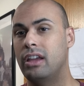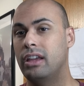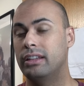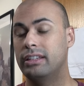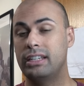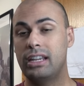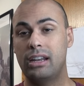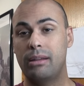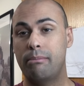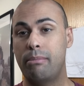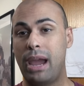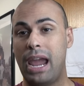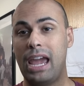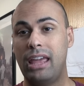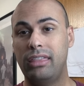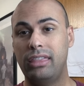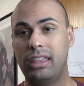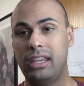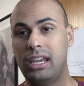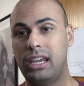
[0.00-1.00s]
It's not a
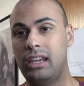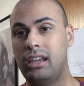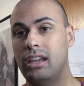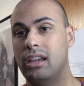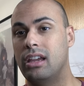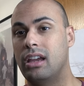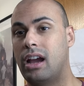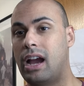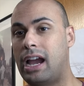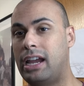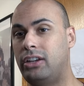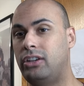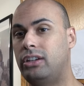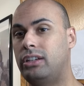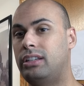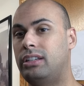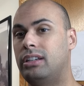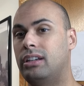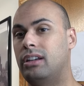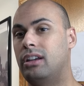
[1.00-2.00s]
bad thing. I
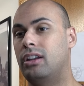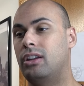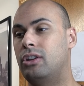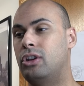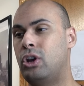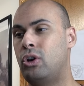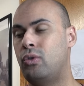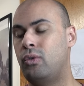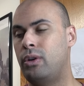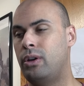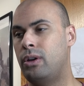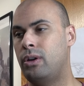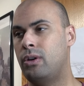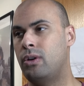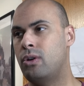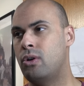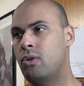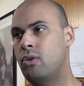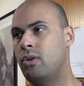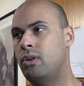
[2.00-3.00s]
just don't
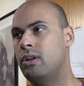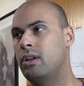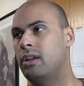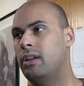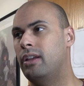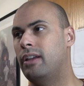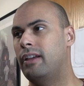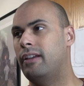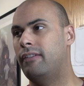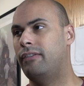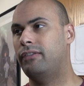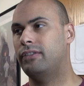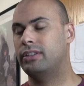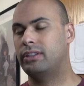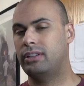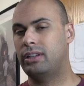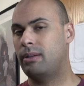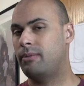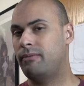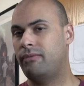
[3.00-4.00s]
know if
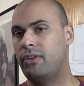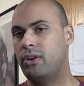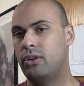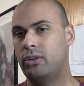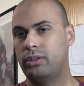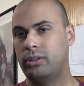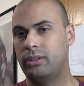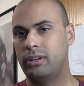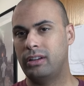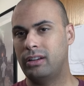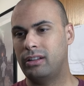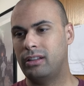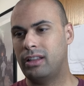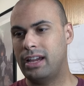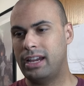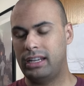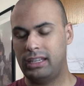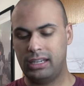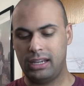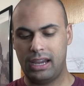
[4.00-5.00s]
some folks are going to
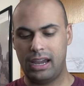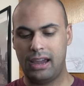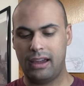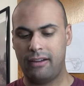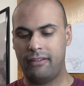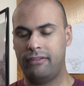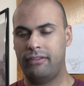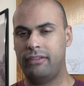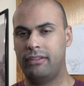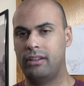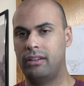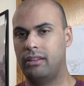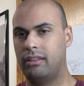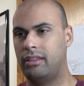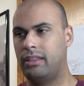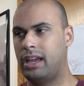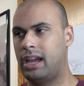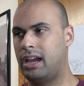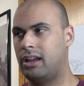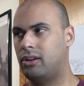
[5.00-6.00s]
like to have
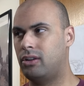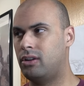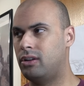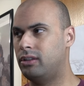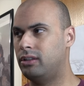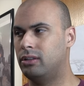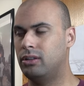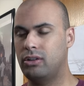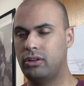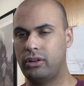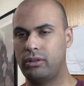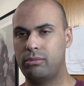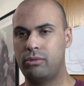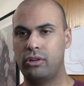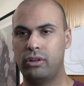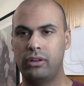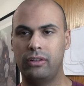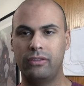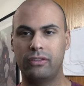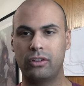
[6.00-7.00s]
that on the
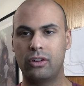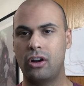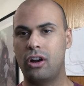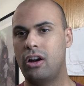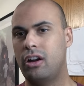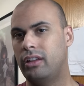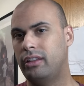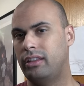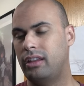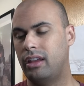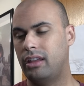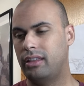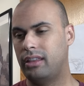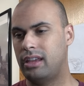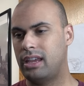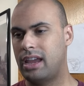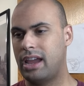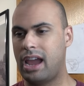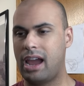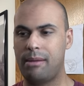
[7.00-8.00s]
locomotive or on
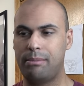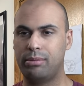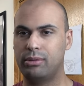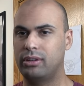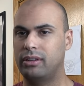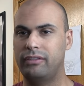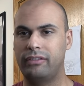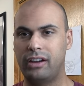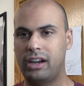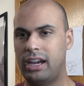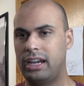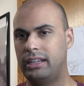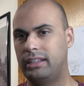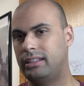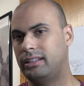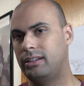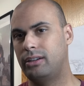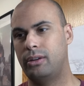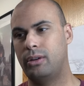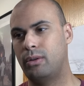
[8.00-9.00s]
the Apple
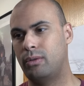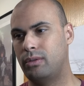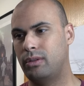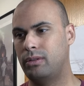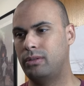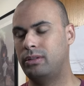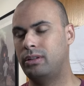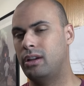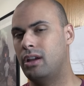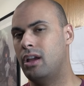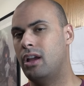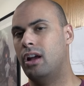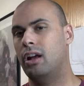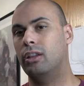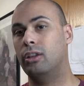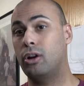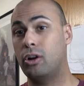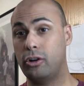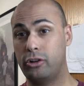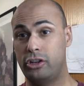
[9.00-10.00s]
device. You know, there's a
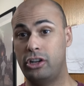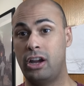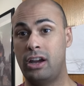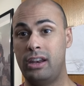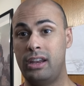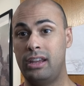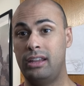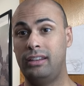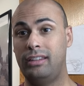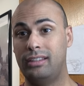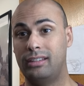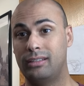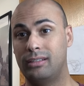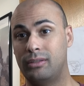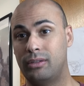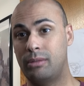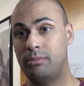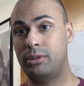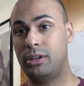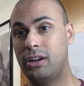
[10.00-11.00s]
large audience
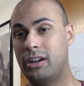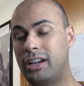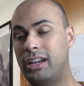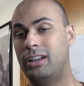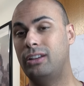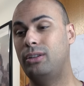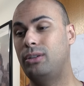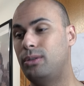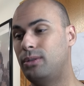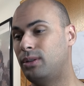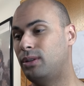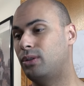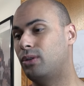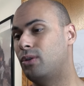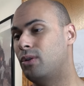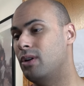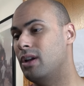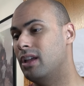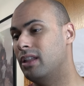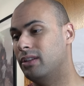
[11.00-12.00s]
I'm talking to,
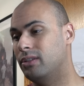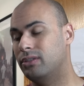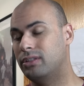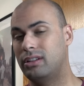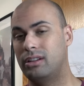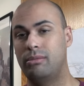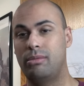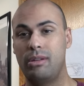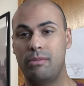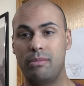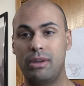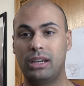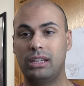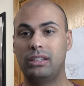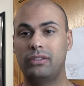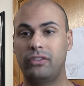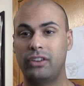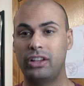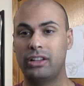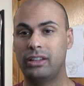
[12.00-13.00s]
so there's going to be
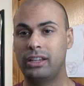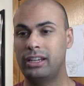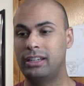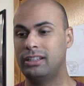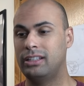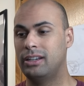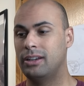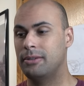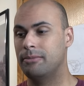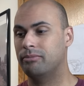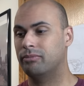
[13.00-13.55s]
mixed feelings.